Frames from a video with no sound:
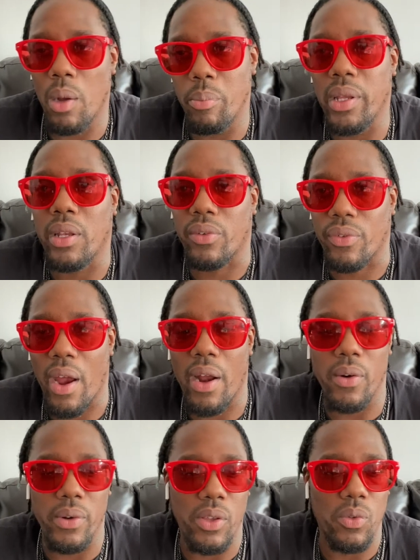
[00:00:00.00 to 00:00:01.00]
Beat is fire
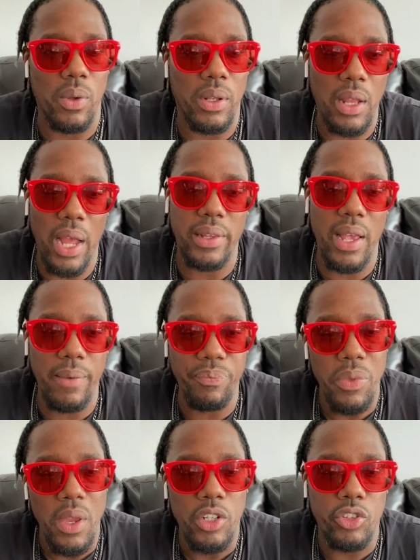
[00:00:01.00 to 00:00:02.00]
on this one. Like that.
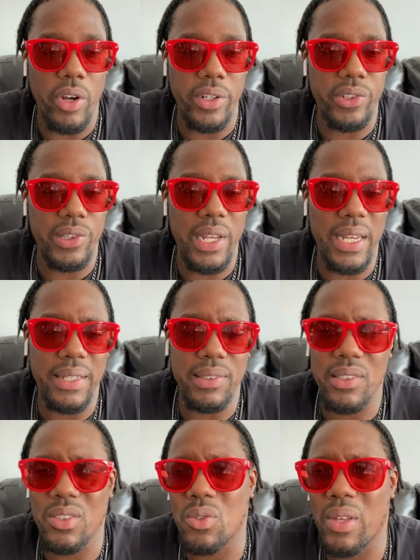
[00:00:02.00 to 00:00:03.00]
Stranger Things.
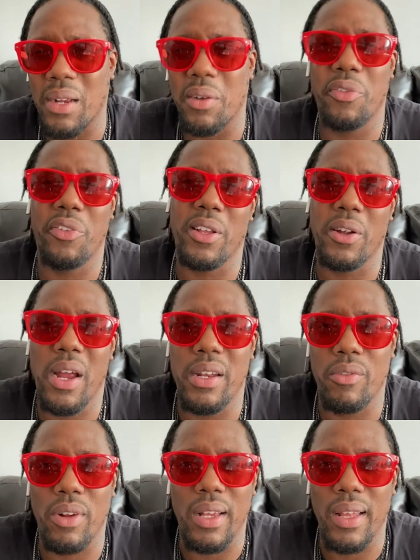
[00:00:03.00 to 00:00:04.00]
This is like a filler. I
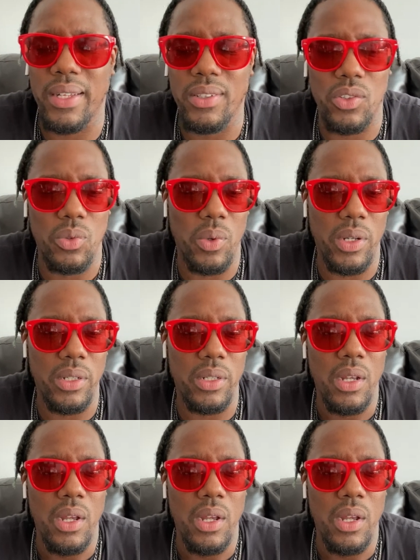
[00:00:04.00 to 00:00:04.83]
didn't really like this one.